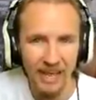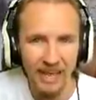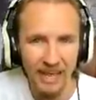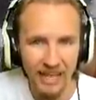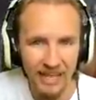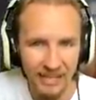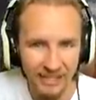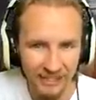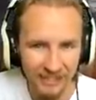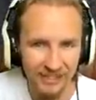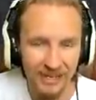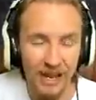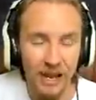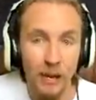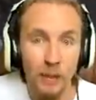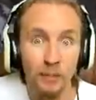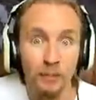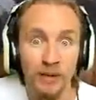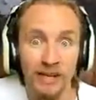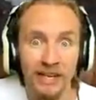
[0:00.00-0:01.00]
is
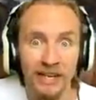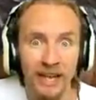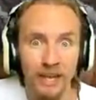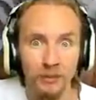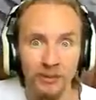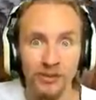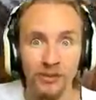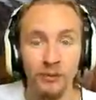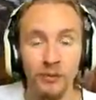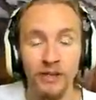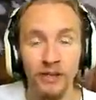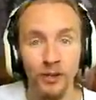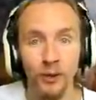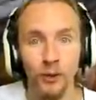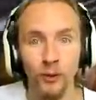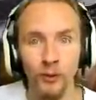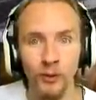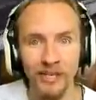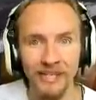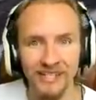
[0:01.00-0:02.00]
being able to
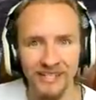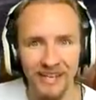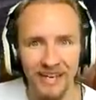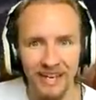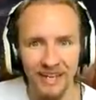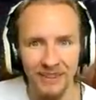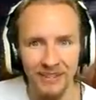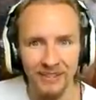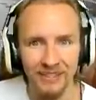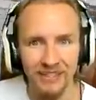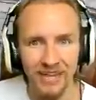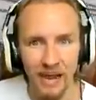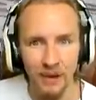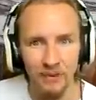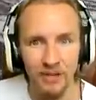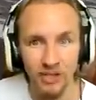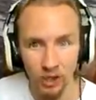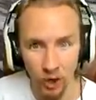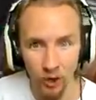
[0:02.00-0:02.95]
increase the damage